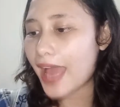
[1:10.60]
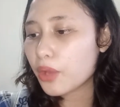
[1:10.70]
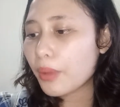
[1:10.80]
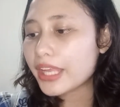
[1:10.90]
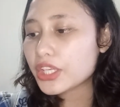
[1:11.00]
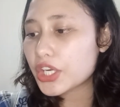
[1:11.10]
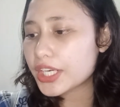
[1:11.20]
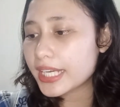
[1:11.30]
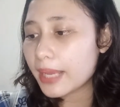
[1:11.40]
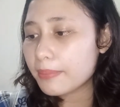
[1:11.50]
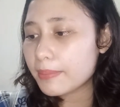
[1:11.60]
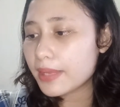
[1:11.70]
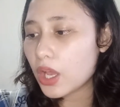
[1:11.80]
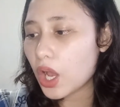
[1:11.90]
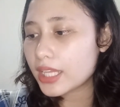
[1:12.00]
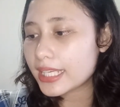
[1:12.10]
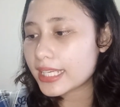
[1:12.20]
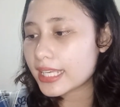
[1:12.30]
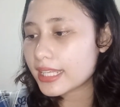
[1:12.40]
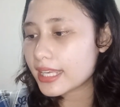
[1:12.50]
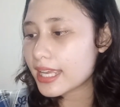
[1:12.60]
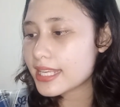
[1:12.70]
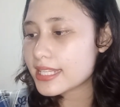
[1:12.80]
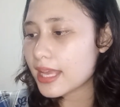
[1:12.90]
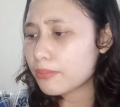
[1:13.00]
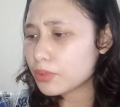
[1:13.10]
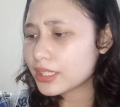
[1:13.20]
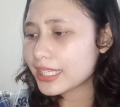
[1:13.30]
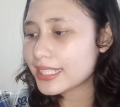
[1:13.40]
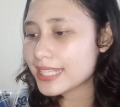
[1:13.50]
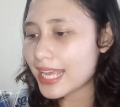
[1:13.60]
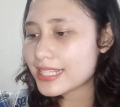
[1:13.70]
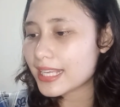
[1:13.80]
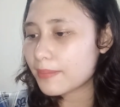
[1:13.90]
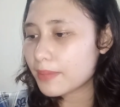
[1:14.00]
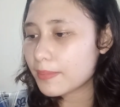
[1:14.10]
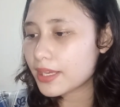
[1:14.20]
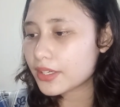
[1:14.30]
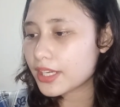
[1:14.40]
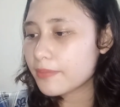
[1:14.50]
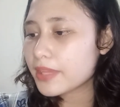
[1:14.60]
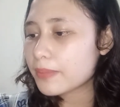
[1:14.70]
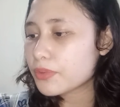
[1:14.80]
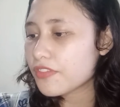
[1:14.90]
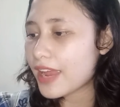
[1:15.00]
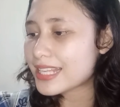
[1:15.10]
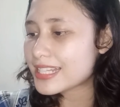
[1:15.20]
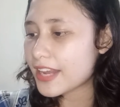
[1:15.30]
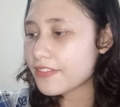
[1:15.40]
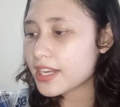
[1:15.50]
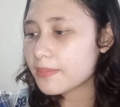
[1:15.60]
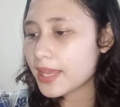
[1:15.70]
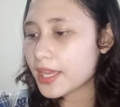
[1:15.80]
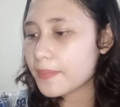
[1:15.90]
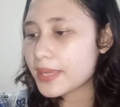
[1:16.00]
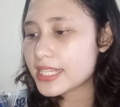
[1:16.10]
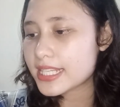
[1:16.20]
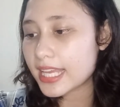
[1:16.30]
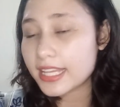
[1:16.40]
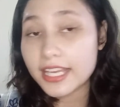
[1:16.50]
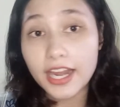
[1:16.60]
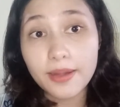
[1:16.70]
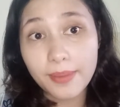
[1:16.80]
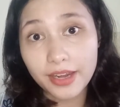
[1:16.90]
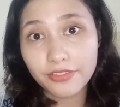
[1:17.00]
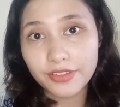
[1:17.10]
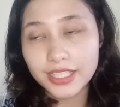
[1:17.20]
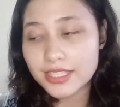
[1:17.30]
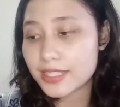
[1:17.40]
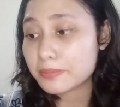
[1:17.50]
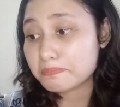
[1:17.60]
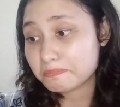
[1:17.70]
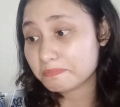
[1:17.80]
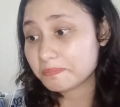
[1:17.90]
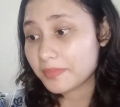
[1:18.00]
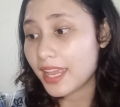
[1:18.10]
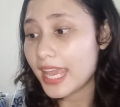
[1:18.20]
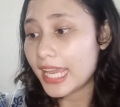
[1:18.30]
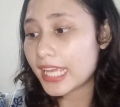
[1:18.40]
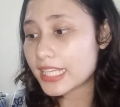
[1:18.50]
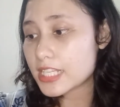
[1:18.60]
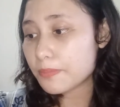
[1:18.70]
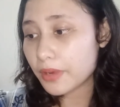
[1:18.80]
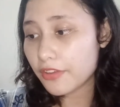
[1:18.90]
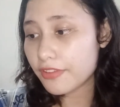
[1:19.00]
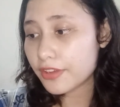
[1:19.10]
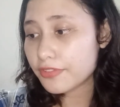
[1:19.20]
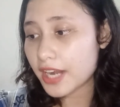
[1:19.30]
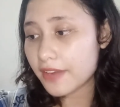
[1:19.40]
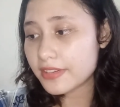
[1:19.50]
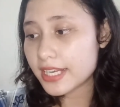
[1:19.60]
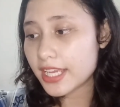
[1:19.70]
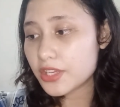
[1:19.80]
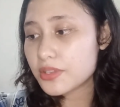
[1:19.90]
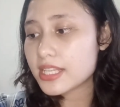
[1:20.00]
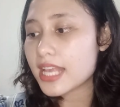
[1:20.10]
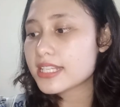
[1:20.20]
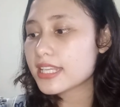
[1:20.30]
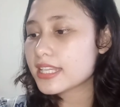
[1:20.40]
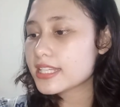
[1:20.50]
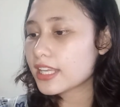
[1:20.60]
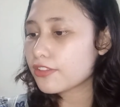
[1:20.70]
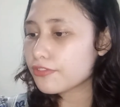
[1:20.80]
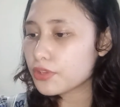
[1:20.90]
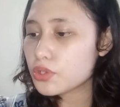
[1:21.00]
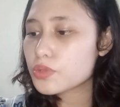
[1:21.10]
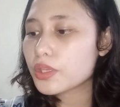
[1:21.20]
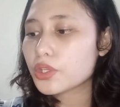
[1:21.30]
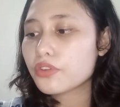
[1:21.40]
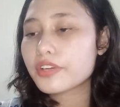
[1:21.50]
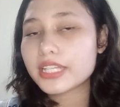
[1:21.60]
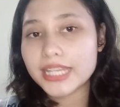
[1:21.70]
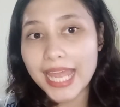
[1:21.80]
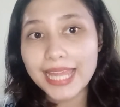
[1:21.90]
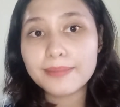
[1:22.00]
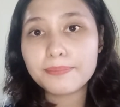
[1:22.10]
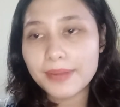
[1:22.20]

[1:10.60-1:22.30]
IWhite Korea BB Holic is a multitasking BB cream that provides several makeup and skincare benefits. It is perfect for everyday use as it is infused with over 10